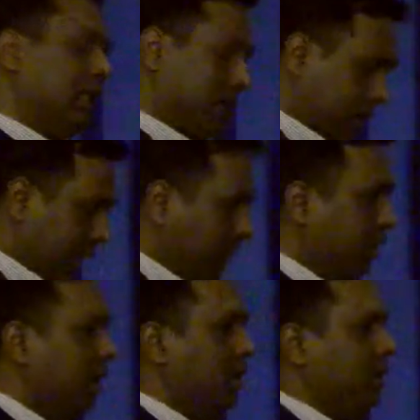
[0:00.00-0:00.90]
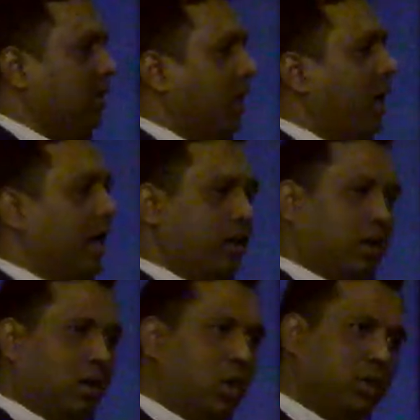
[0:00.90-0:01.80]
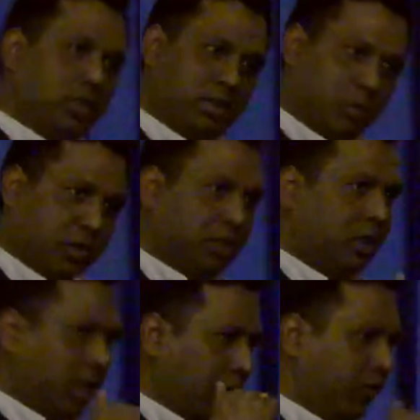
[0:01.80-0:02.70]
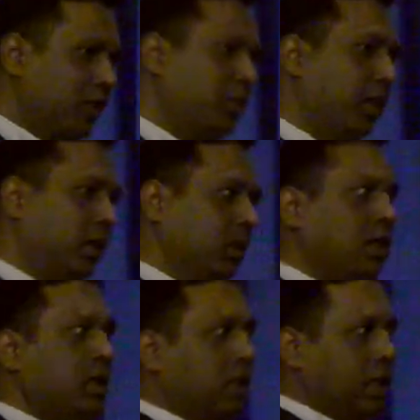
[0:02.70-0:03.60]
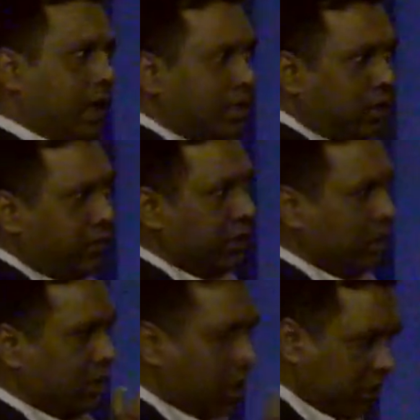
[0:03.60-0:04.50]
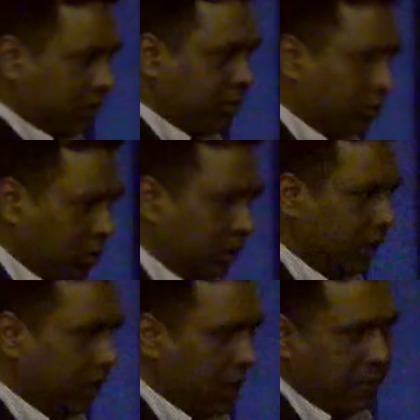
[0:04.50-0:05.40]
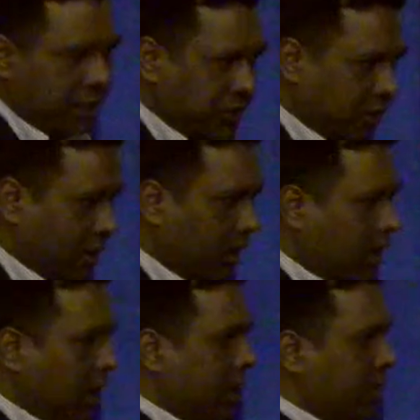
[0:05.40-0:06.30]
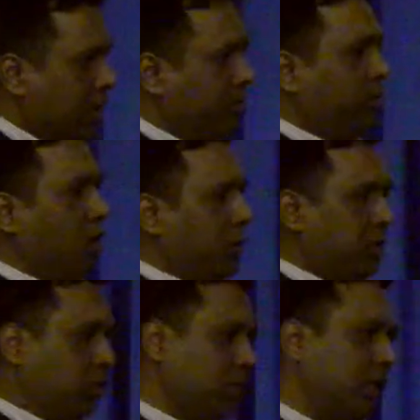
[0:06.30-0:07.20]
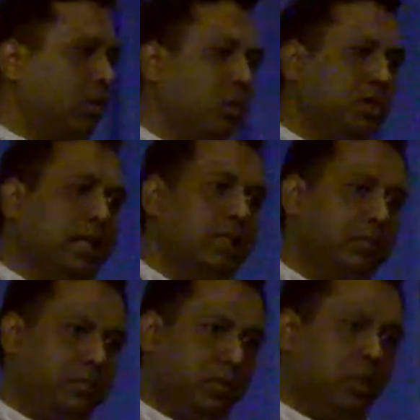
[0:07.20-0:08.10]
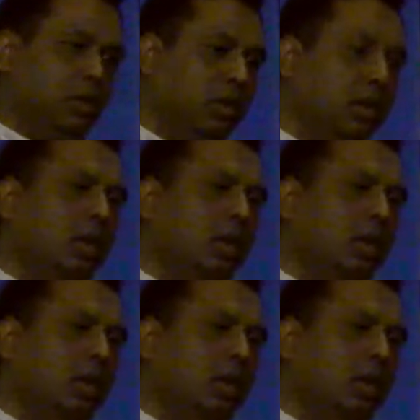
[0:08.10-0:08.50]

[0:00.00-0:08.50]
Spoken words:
Exactly, yes, yeah. And not just the moisture average, but the SAV, the loss control that I mentioned, it's self-adaptive. So it looks at your